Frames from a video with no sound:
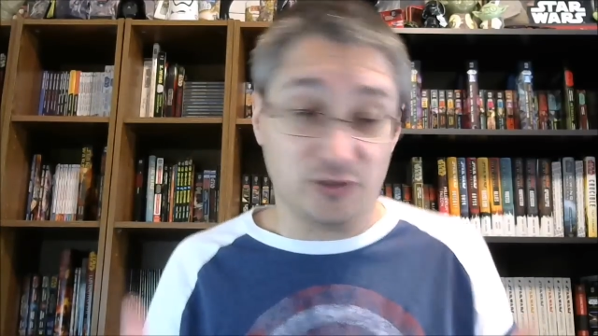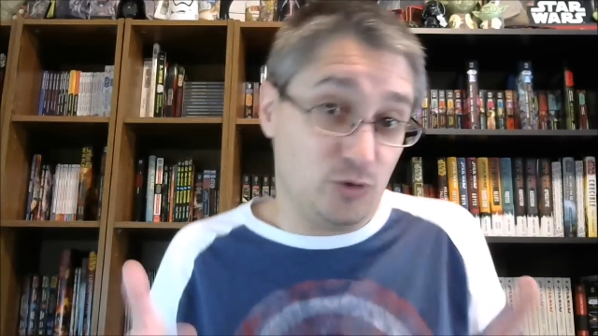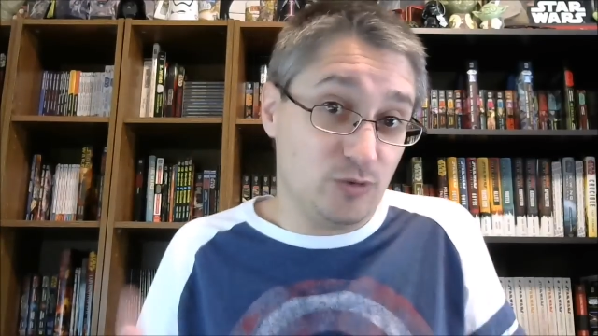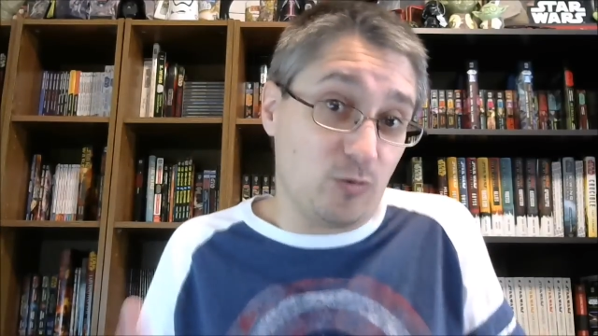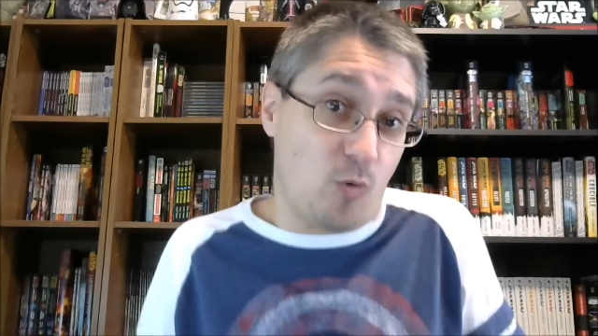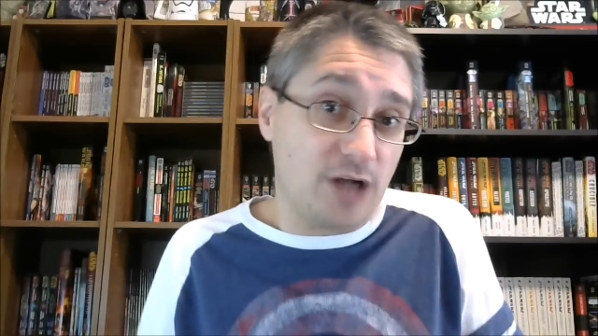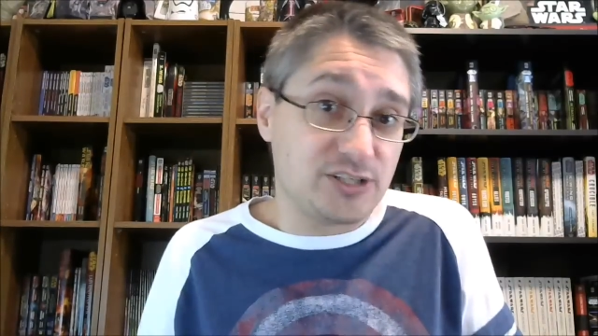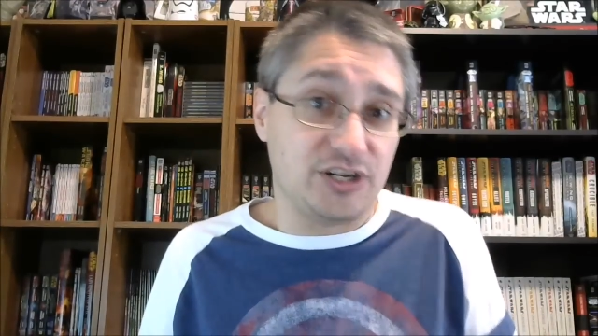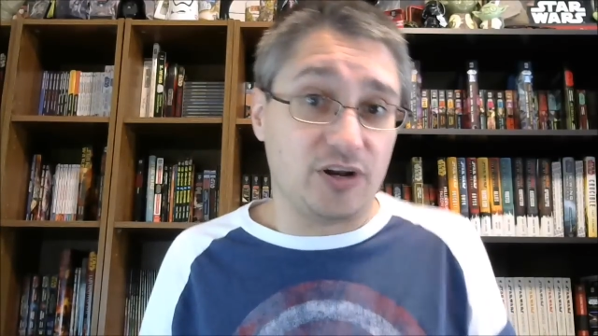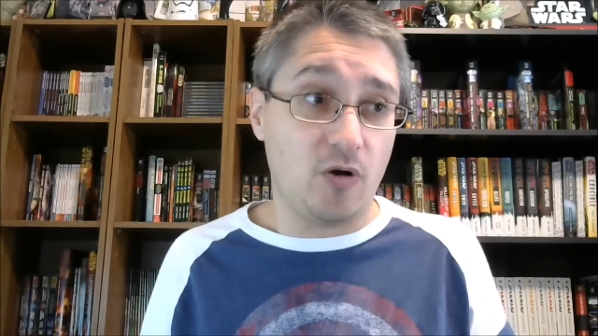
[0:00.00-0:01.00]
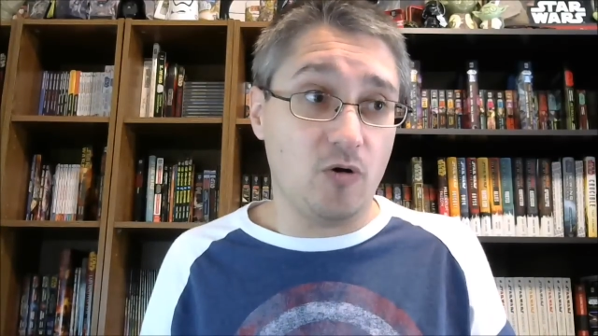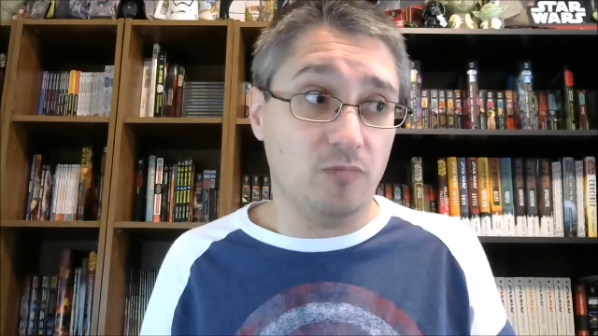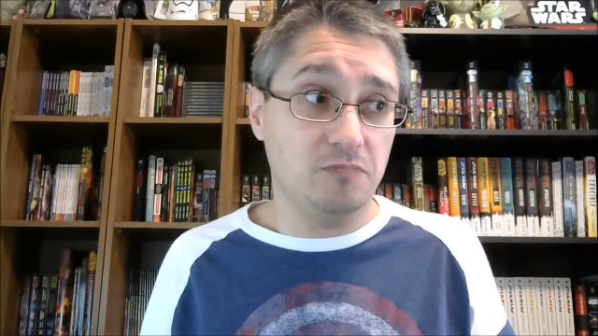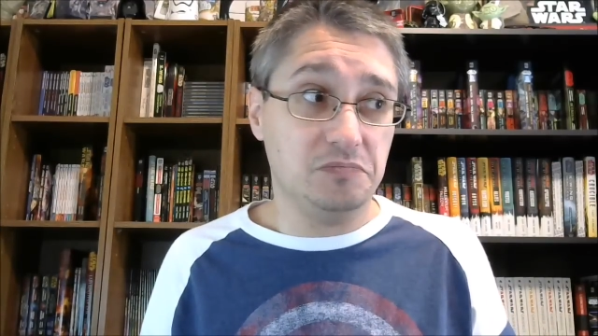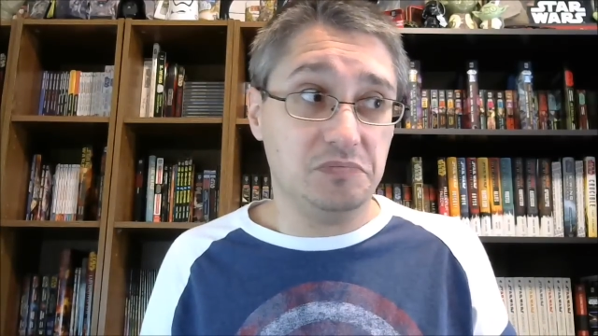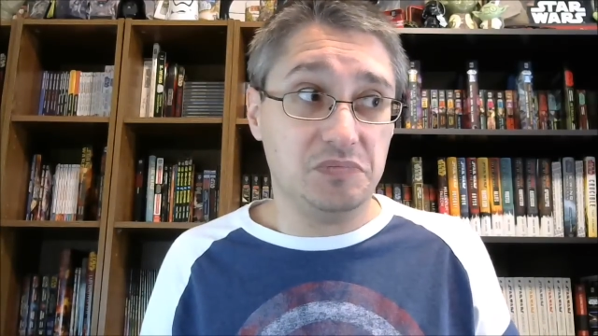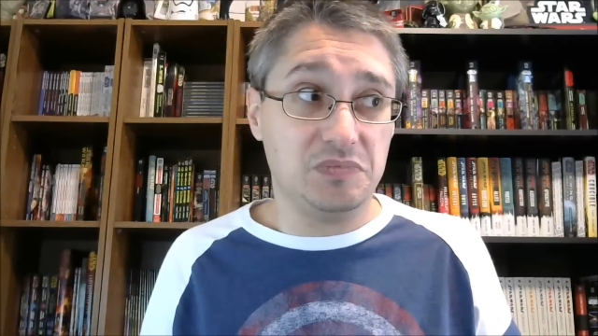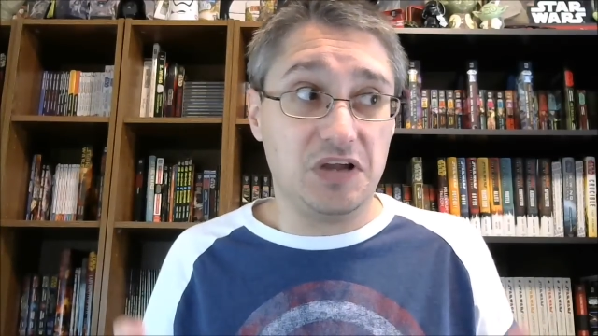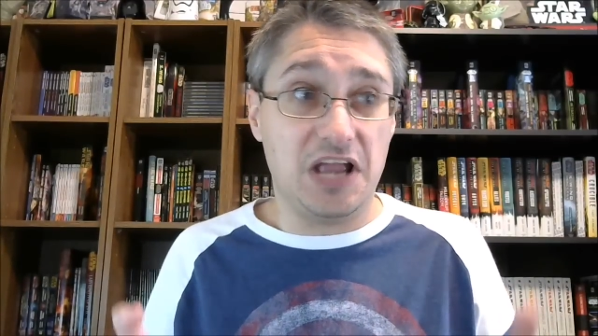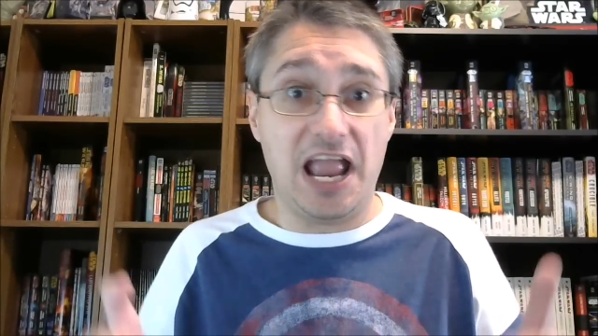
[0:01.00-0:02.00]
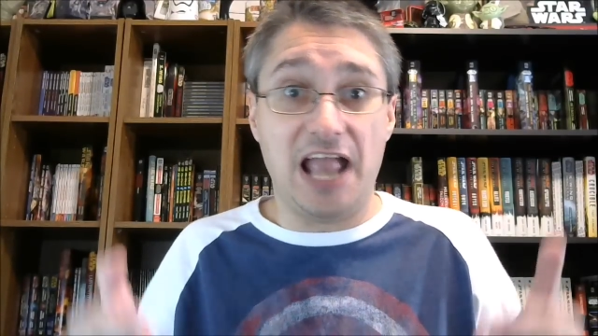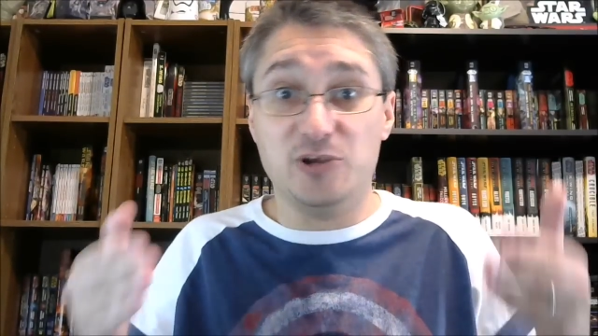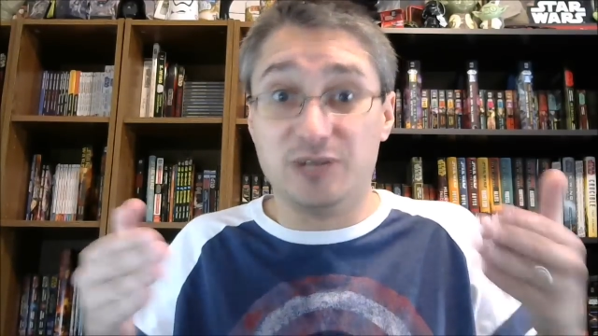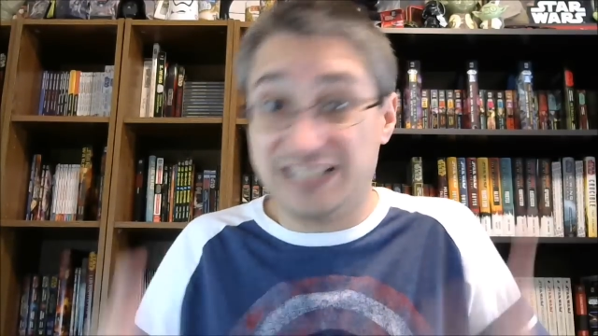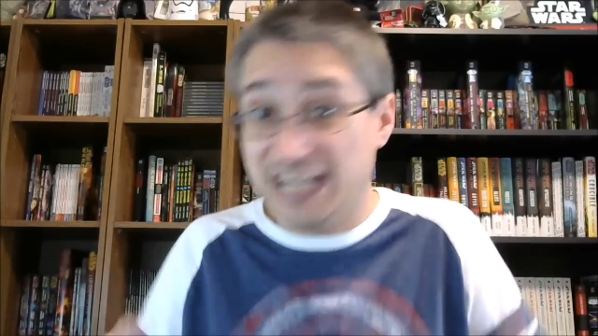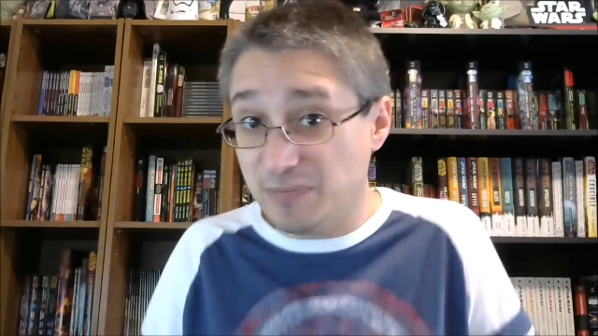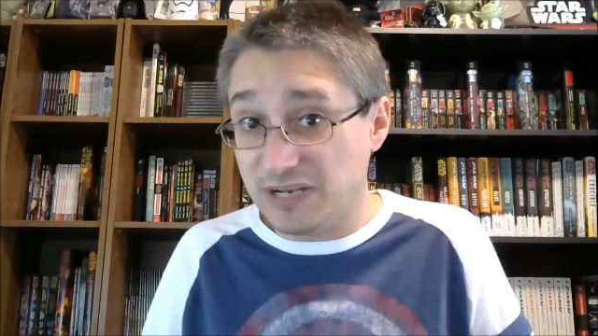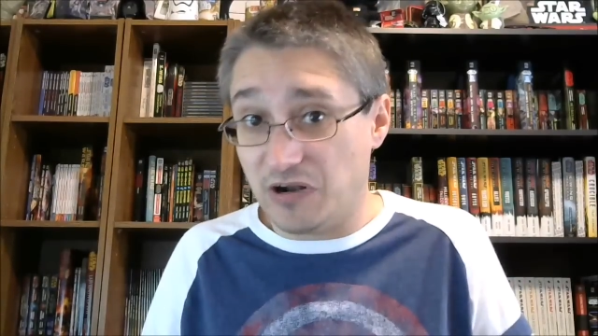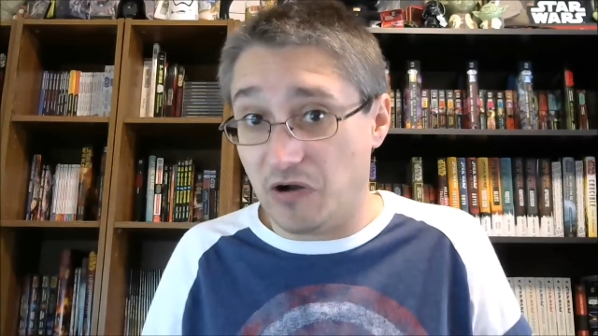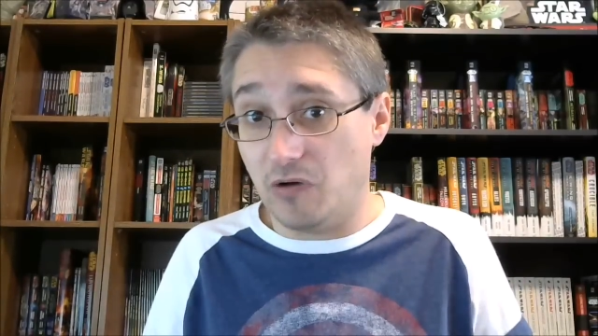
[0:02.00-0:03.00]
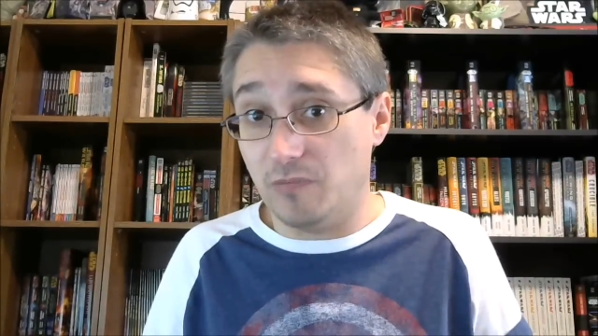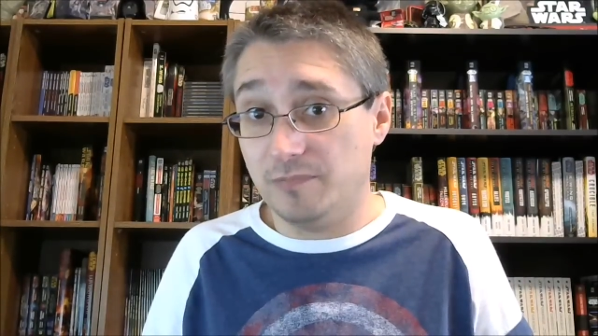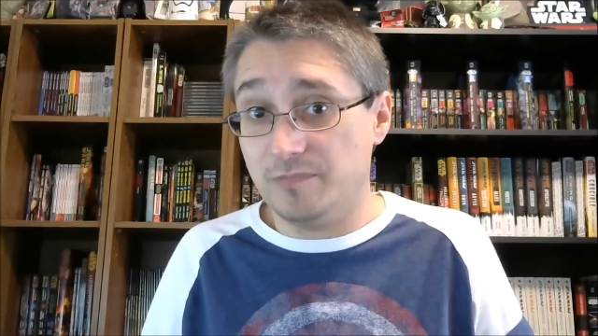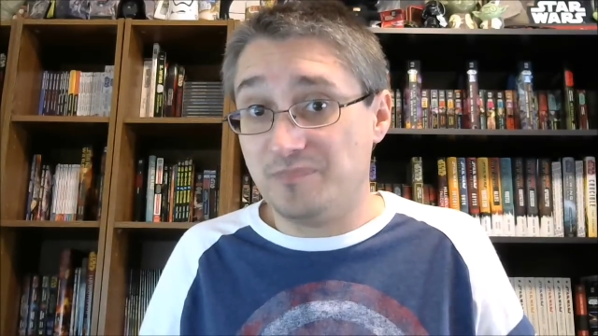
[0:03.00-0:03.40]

you could watch it at home and you could keep it at home.